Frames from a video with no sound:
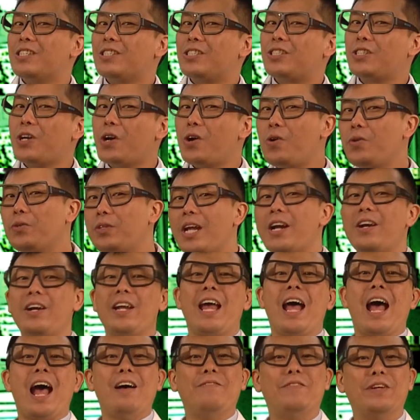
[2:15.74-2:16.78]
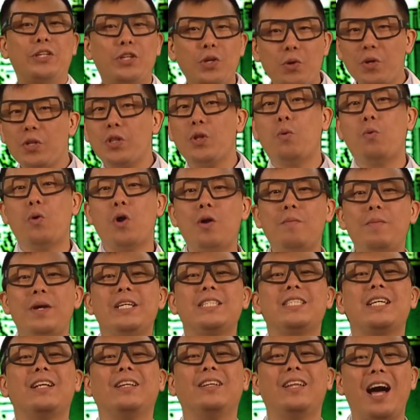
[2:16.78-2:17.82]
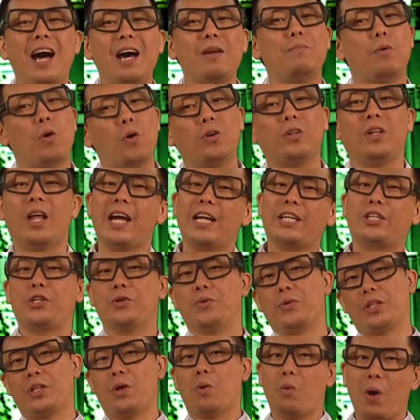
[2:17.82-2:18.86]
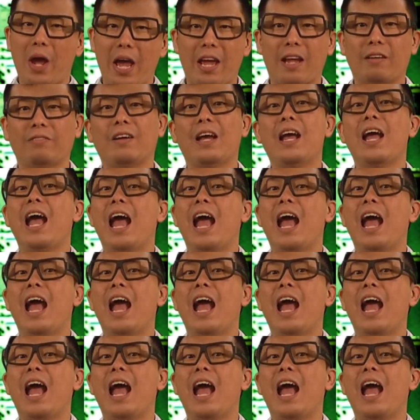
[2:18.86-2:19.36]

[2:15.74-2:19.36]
So there you have it. Doing the worm is a lot more like doing the wave.